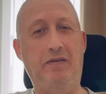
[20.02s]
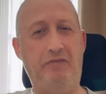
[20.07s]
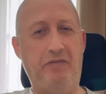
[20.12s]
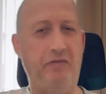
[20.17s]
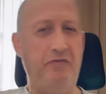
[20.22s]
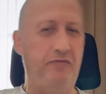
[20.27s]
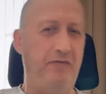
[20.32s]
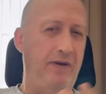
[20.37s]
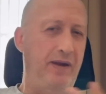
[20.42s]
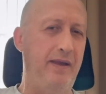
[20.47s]

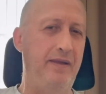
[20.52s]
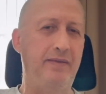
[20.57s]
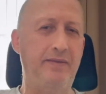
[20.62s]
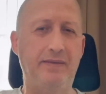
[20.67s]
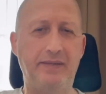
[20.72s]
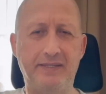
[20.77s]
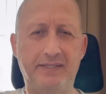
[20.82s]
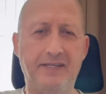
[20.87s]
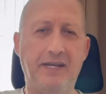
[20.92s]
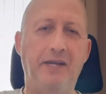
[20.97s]
if you
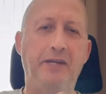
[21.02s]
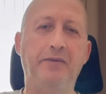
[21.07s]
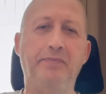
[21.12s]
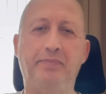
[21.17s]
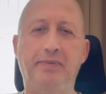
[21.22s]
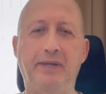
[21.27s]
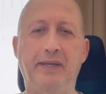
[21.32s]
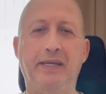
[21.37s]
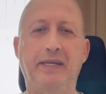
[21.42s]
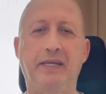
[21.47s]
find this kind
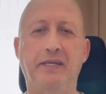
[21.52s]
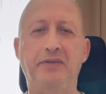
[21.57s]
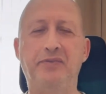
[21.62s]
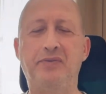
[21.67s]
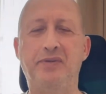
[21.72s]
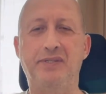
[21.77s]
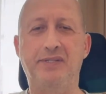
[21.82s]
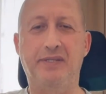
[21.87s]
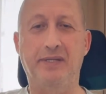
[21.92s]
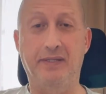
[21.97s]
of playing
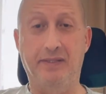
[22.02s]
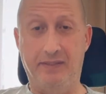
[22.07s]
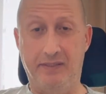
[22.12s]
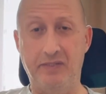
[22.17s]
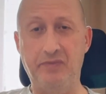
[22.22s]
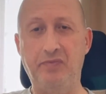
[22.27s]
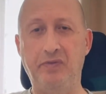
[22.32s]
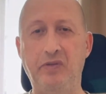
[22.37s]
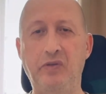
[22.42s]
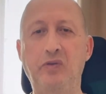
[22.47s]
interesting,
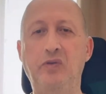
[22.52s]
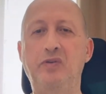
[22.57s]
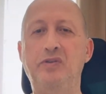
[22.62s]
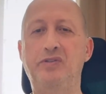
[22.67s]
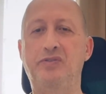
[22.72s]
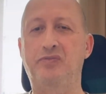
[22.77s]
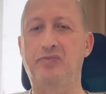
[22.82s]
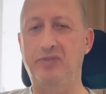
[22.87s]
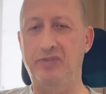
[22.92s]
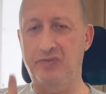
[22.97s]
this video
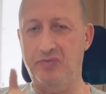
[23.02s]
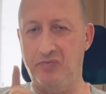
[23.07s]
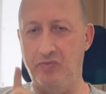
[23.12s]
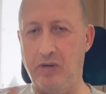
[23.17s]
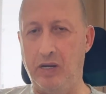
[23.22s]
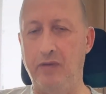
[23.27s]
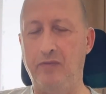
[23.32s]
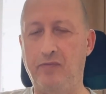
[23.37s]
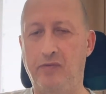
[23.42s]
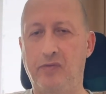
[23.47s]
is
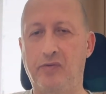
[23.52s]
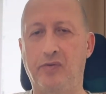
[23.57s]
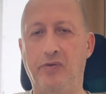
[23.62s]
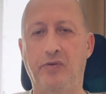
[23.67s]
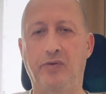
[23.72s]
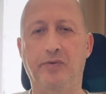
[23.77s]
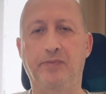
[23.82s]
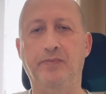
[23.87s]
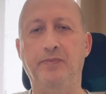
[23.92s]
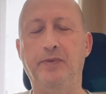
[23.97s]
just right
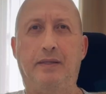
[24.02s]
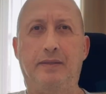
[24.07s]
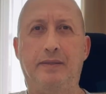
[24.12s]
for you.